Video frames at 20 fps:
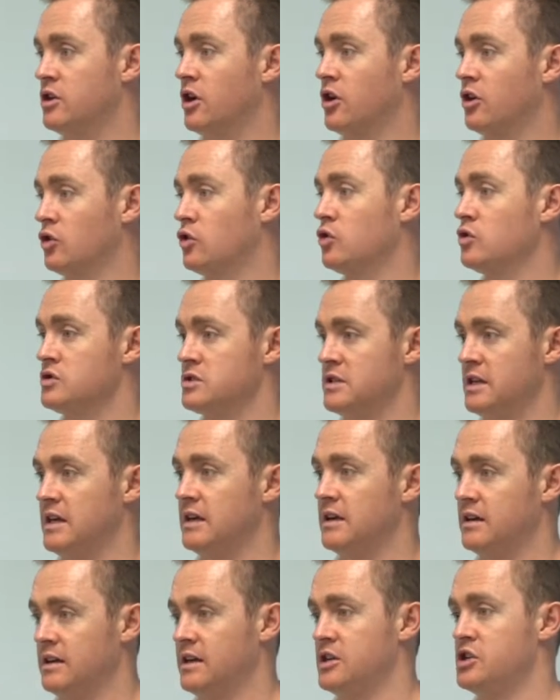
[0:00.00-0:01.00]
don't cause
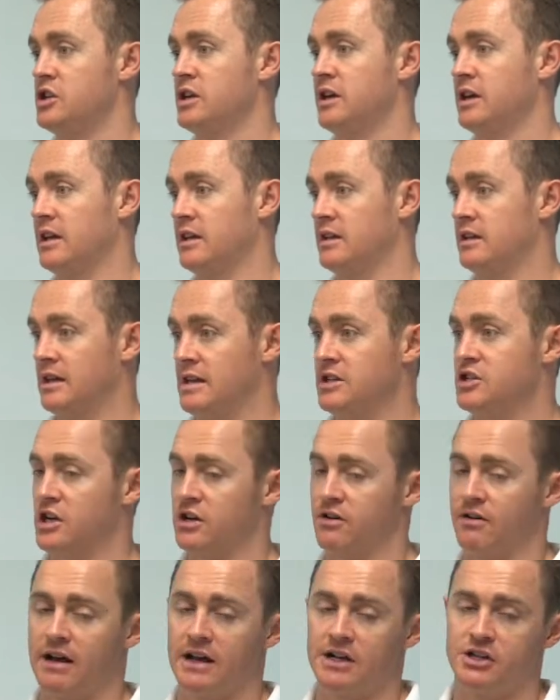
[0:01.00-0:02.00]
deconditioning and
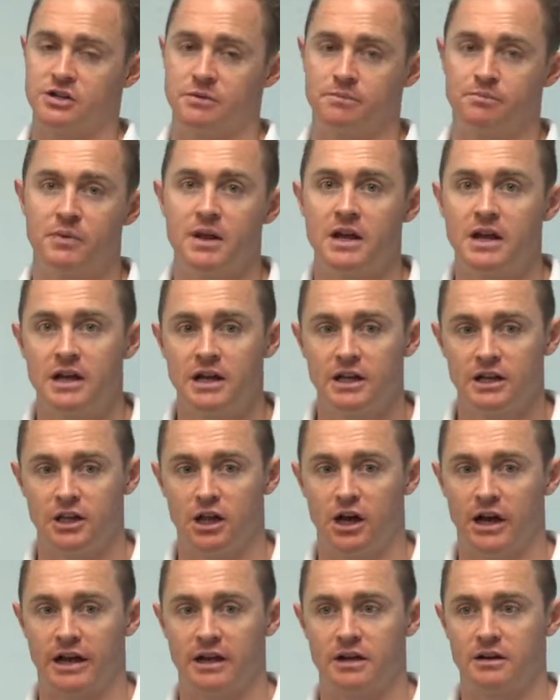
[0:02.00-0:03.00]
degeneration
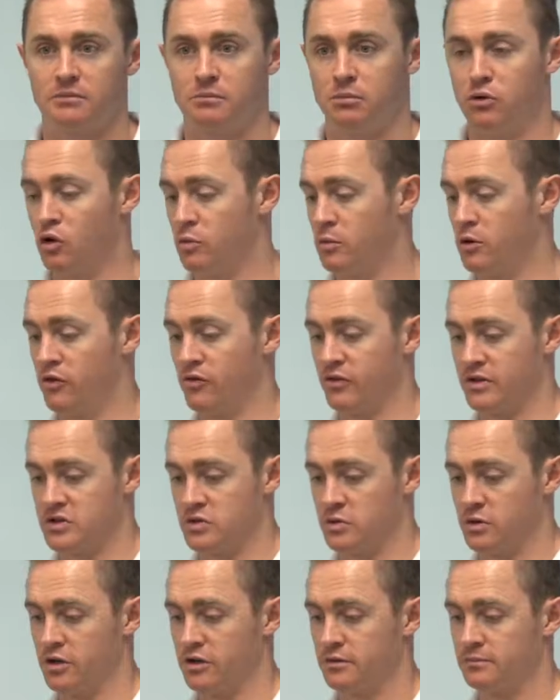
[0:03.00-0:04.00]
like poor
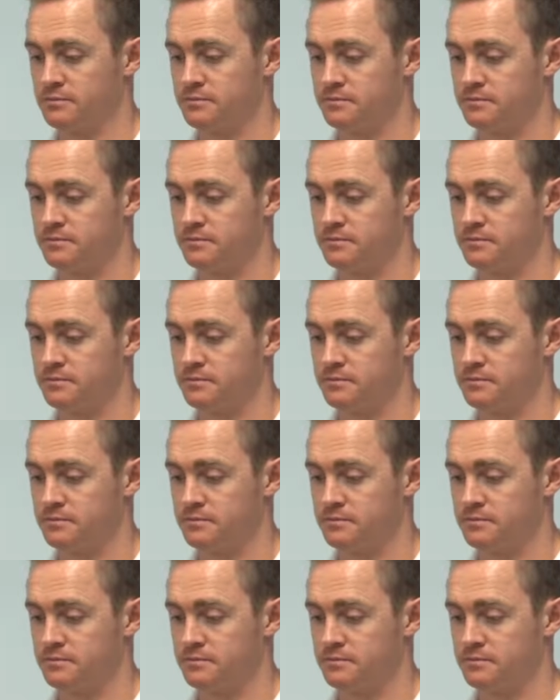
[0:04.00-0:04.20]
movements would.